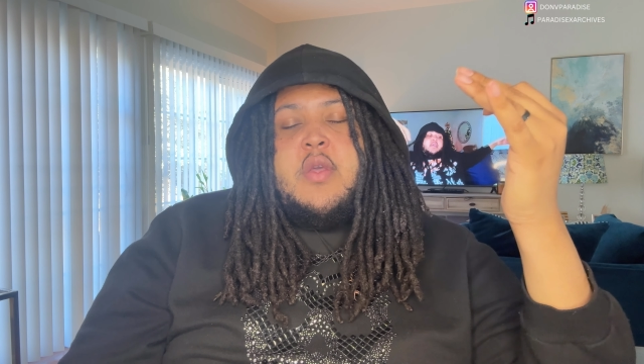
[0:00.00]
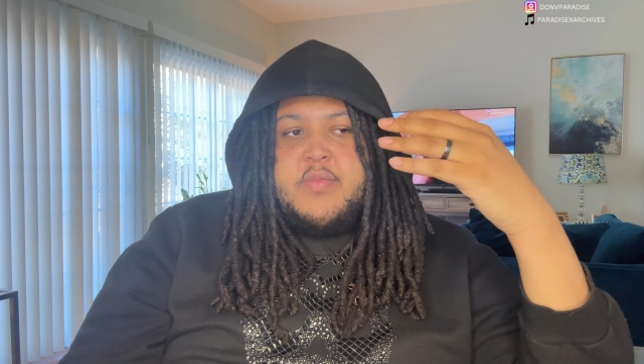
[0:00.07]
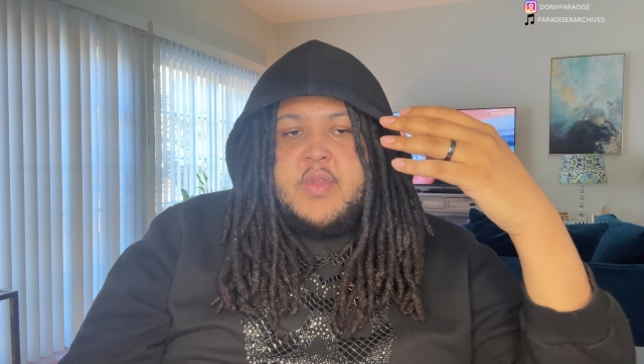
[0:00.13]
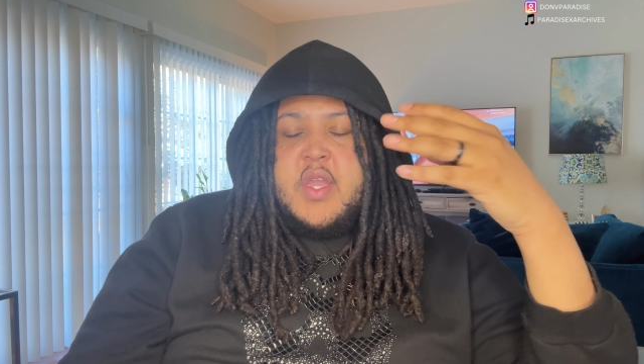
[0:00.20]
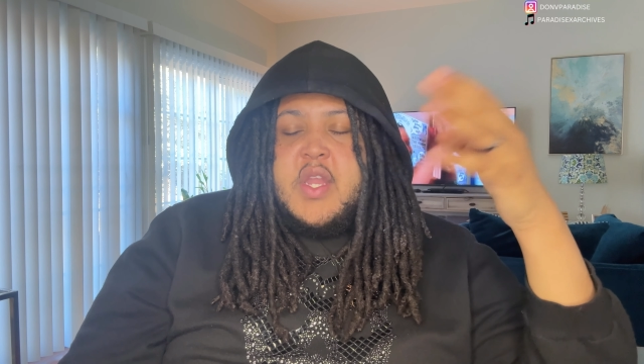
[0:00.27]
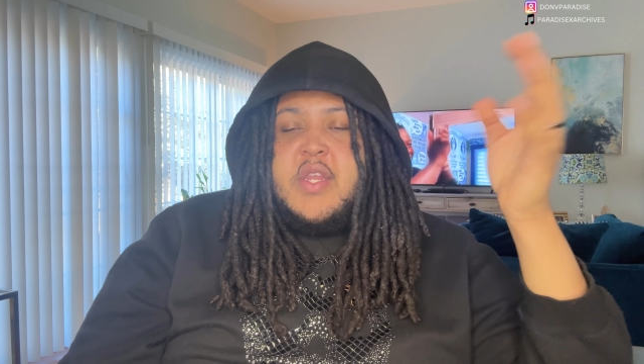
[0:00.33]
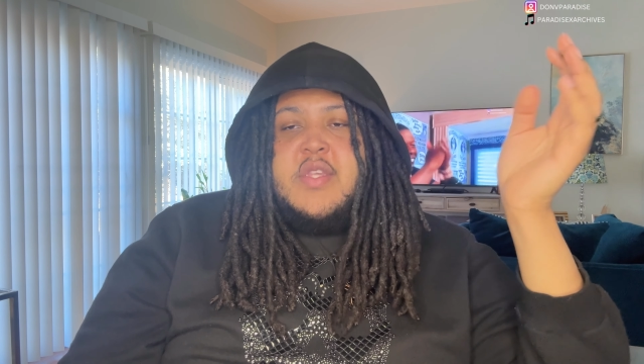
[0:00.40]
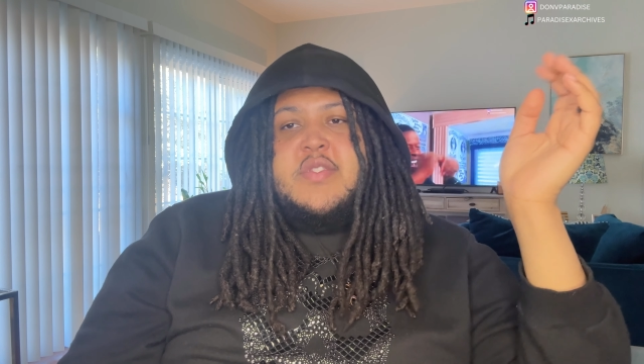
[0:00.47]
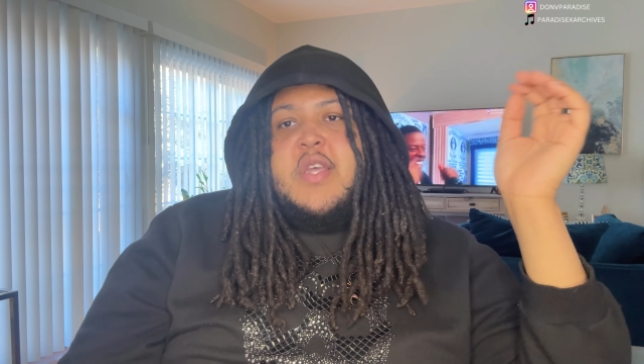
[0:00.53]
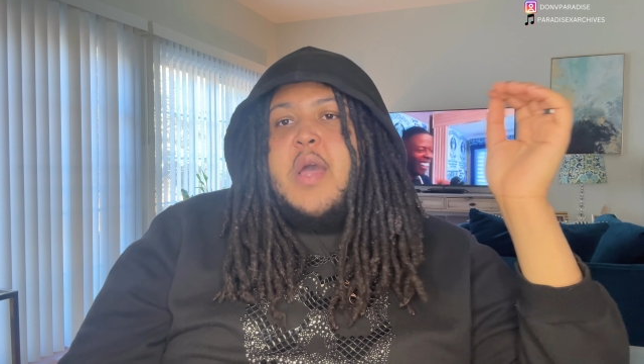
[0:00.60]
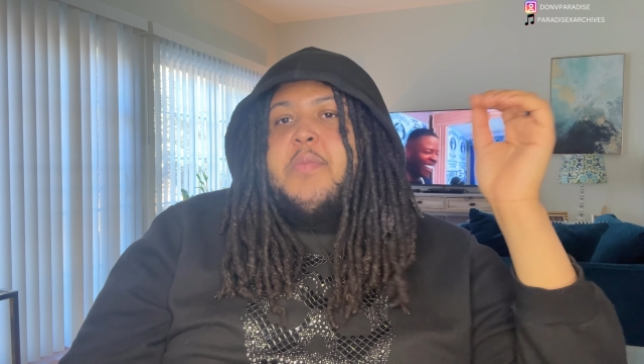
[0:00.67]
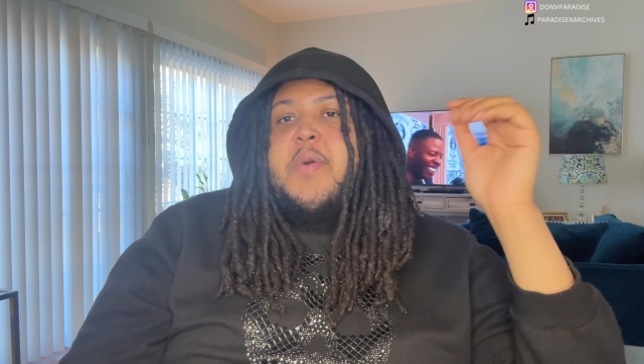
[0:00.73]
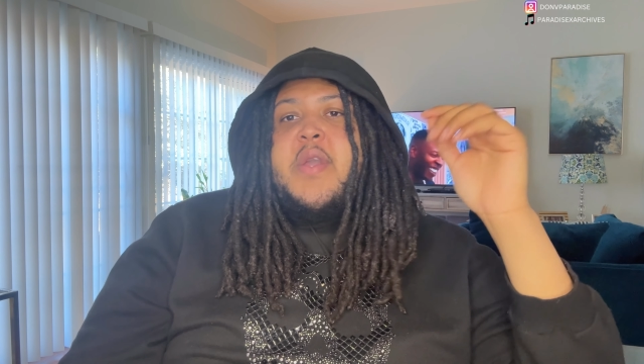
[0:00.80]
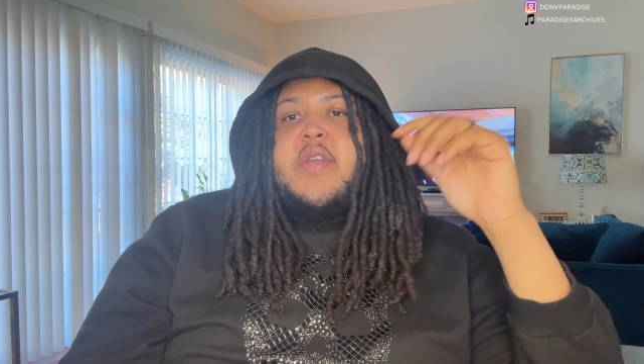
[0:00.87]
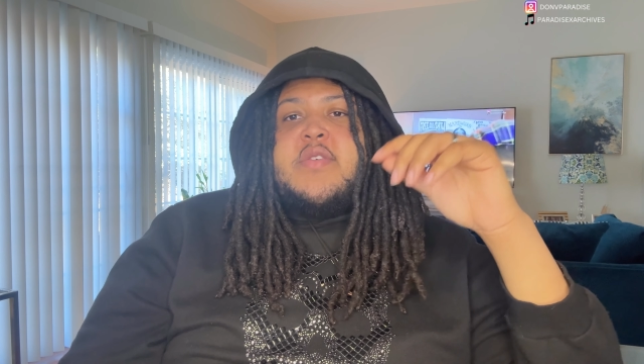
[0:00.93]
any type
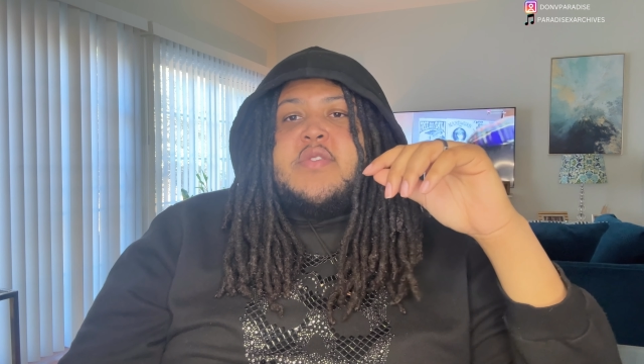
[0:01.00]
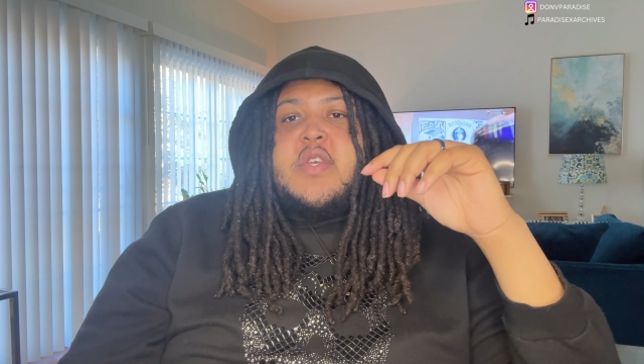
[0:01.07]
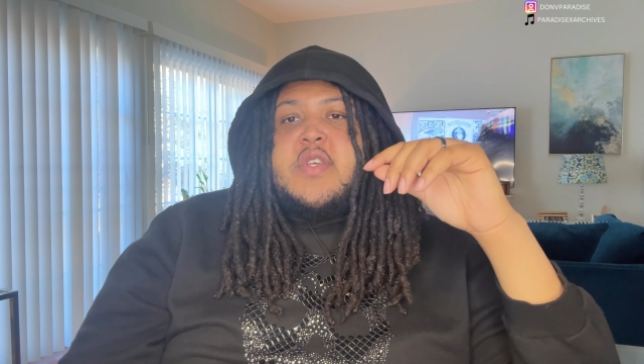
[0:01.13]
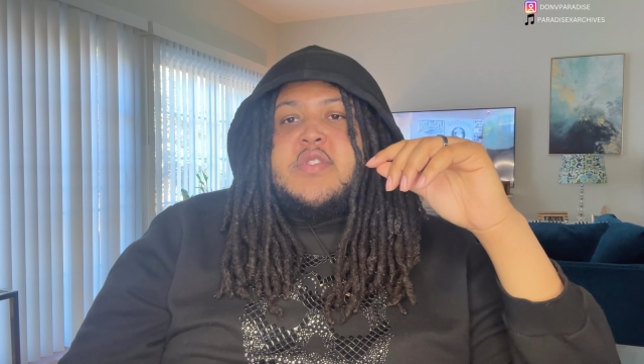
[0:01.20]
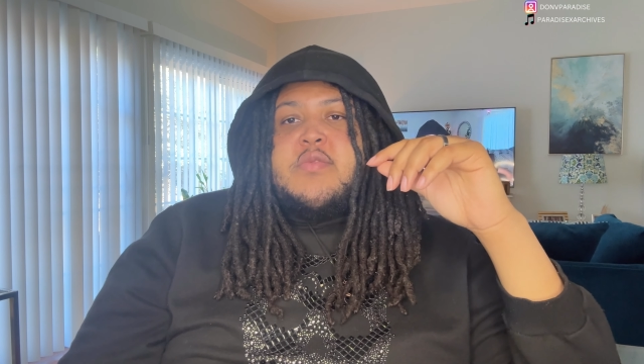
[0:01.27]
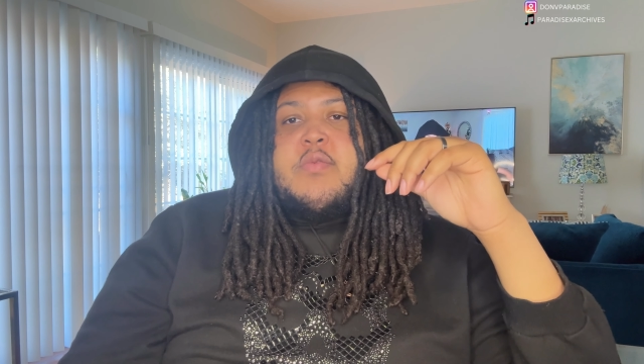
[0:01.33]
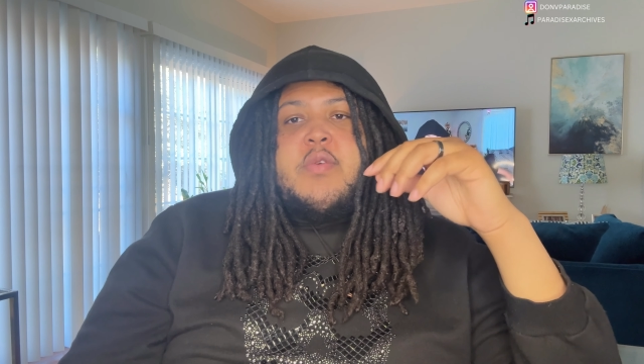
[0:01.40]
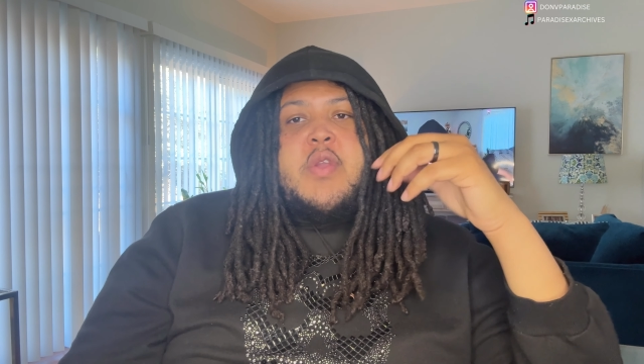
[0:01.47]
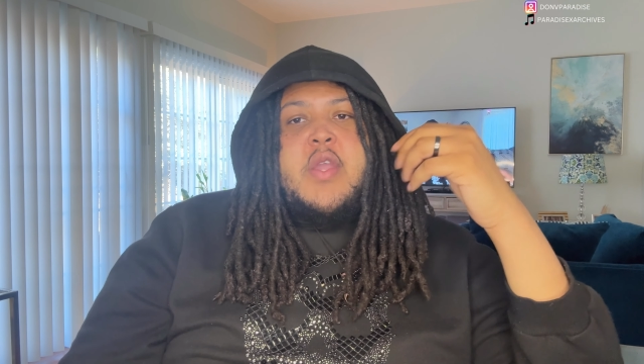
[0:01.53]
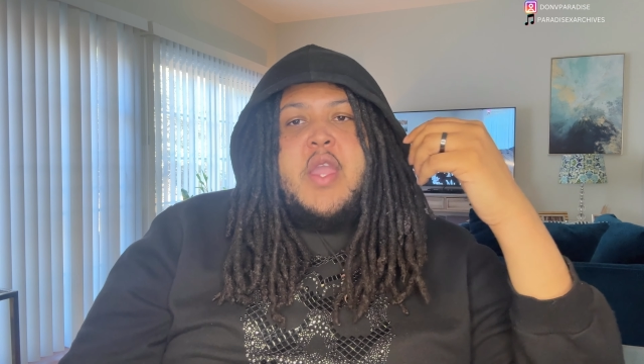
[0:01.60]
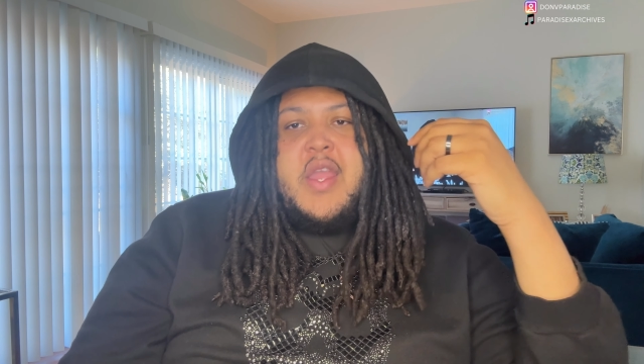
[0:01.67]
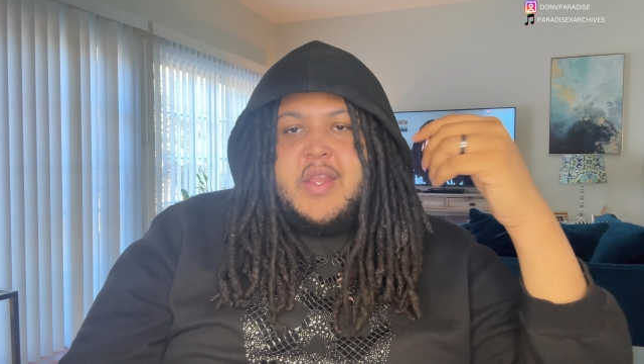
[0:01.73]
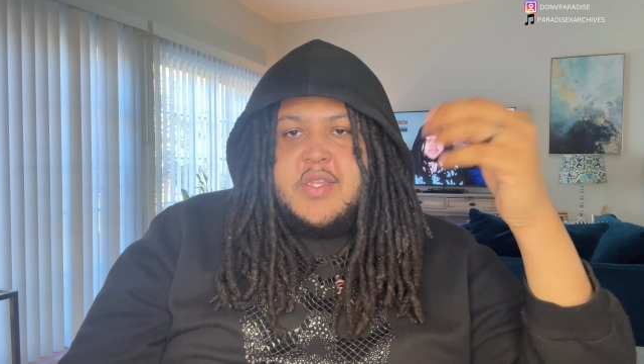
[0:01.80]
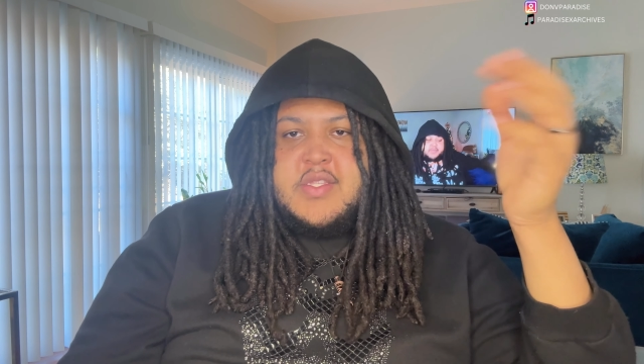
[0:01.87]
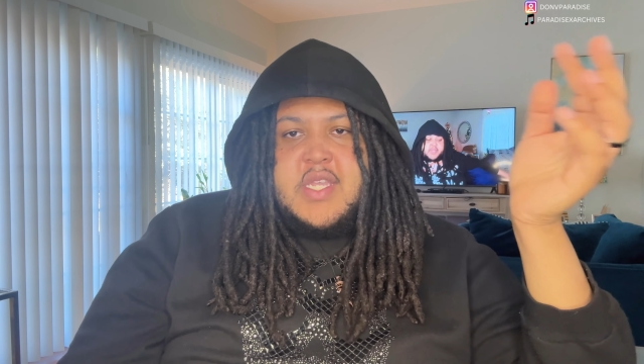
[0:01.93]
of accessory,
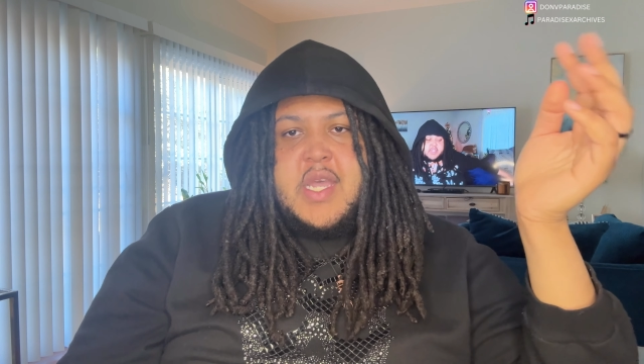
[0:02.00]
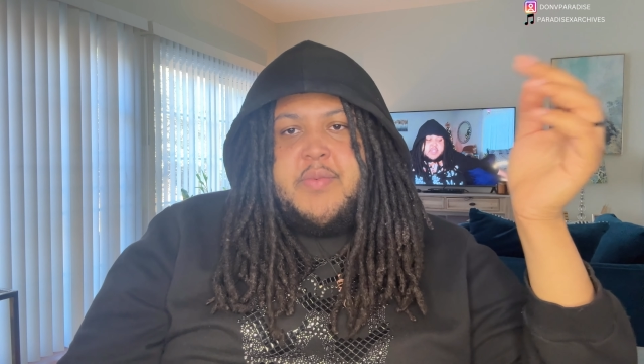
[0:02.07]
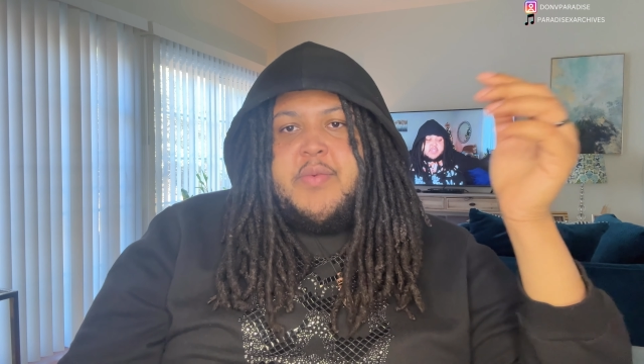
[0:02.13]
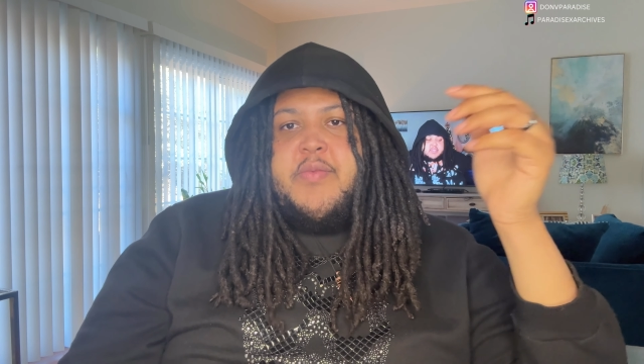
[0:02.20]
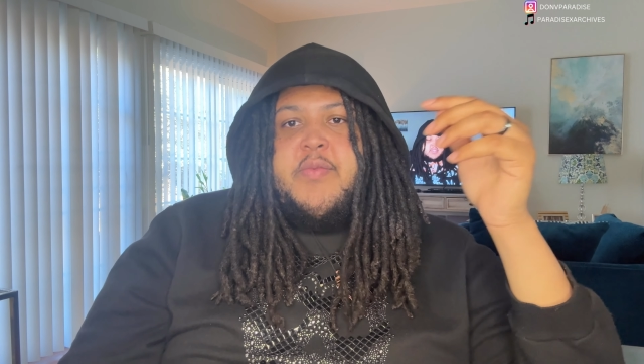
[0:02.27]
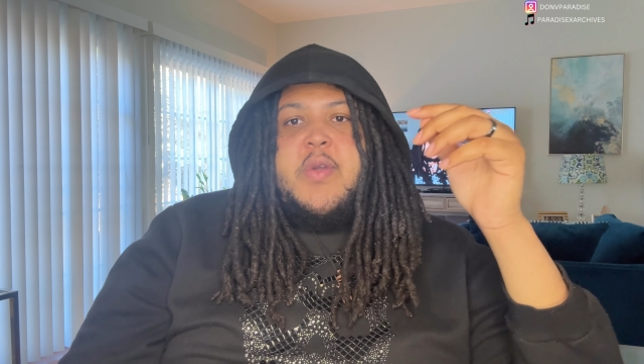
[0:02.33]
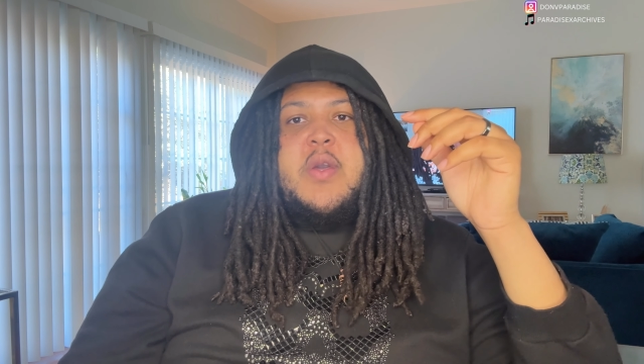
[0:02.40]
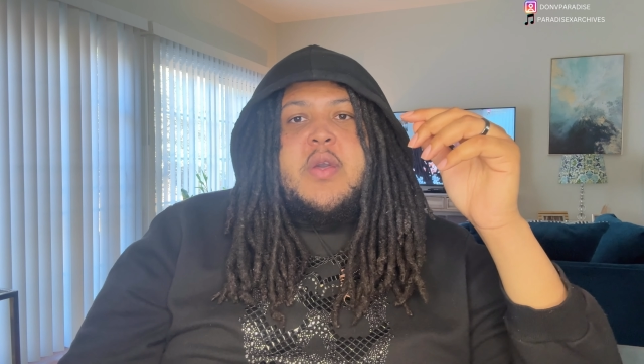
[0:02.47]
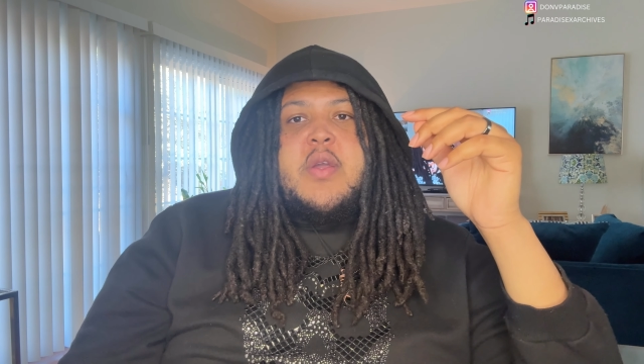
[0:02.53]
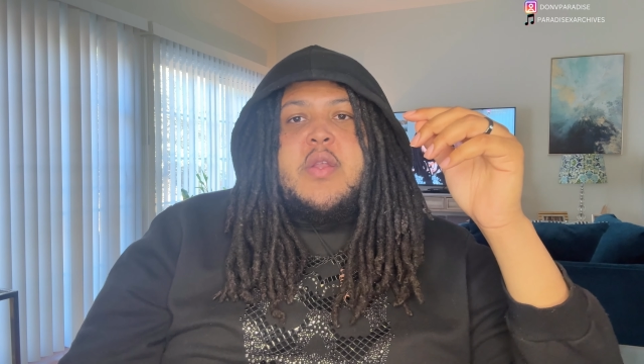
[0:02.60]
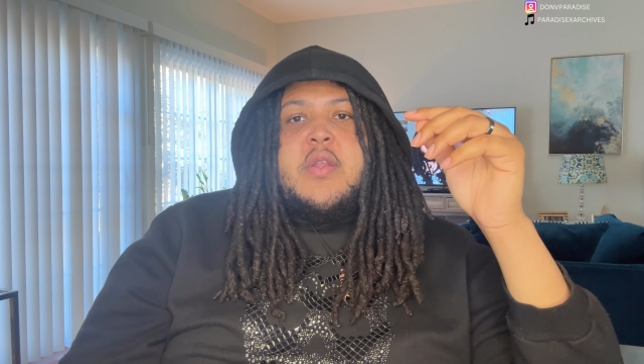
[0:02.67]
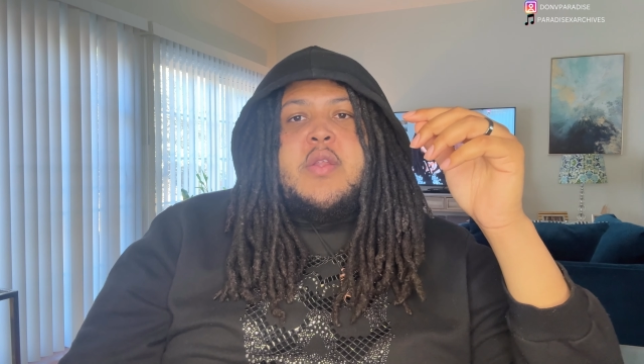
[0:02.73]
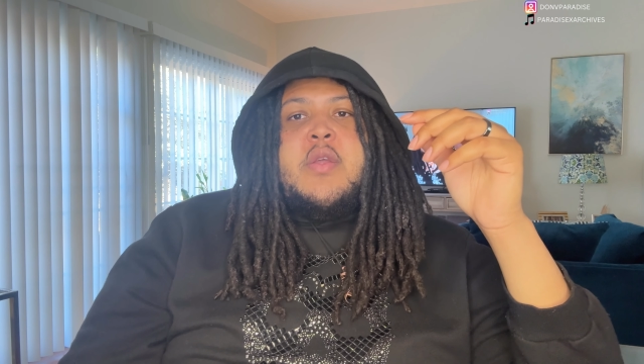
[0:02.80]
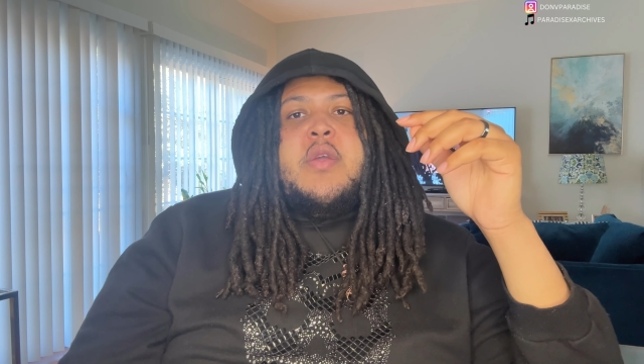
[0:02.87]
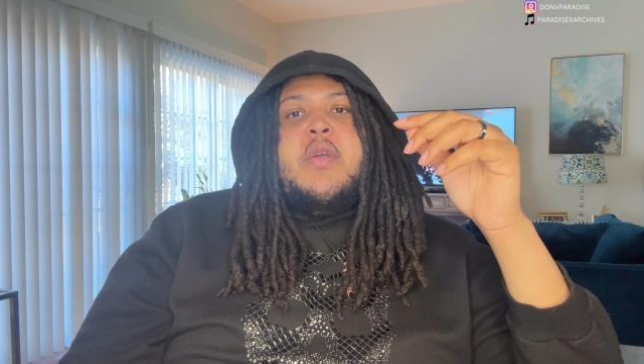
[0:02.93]
any type of gun.